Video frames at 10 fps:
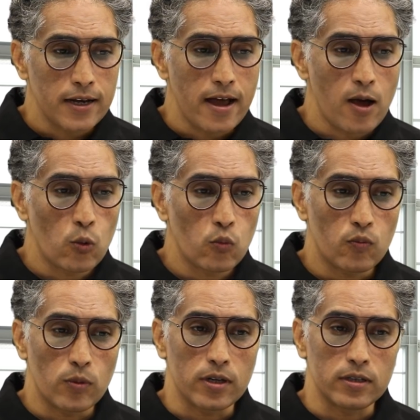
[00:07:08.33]
Now,
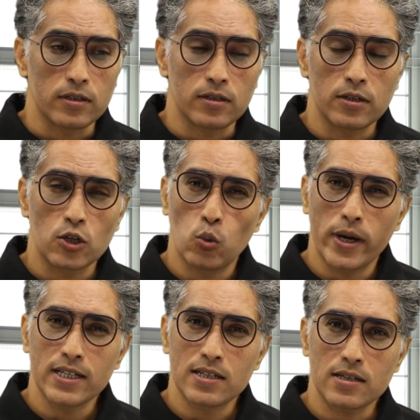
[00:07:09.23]
the
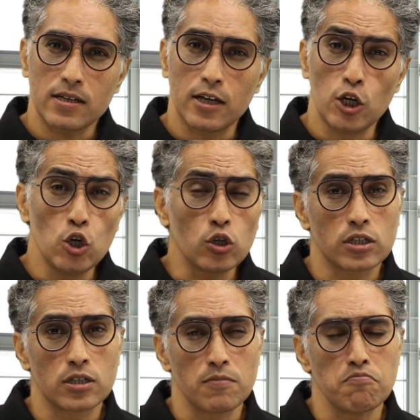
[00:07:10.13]
Kwid
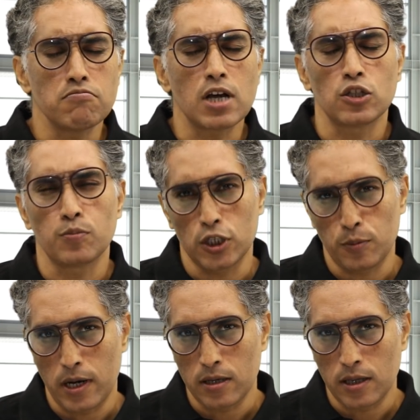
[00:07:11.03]
looks much
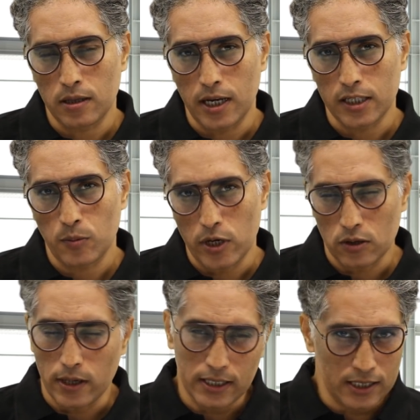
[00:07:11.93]
better than the
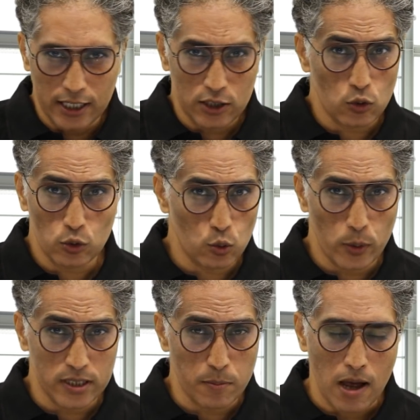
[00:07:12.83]
S-Presso. I think there's no 2
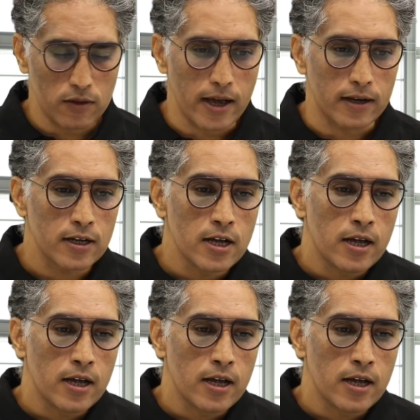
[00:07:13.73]
ways about that.